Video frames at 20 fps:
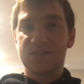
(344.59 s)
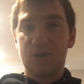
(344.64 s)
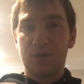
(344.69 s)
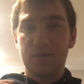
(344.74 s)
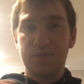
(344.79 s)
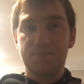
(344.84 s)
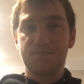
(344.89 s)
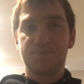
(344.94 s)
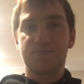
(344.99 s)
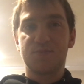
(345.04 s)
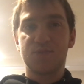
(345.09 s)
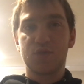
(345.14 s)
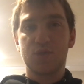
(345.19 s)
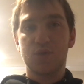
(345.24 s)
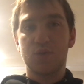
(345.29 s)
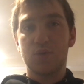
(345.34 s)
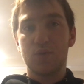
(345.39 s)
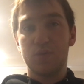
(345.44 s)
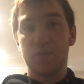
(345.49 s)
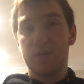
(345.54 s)
going
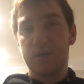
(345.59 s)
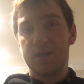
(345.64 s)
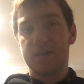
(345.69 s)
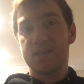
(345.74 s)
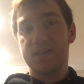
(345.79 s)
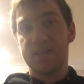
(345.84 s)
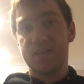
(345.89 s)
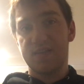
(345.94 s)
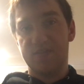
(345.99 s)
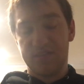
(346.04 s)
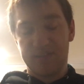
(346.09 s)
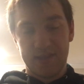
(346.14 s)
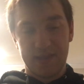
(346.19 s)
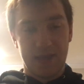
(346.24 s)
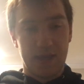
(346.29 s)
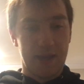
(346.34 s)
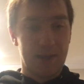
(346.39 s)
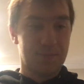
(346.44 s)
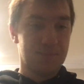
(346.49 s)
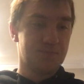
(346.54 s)
to leave it
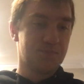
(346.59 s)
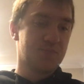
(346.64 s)
there.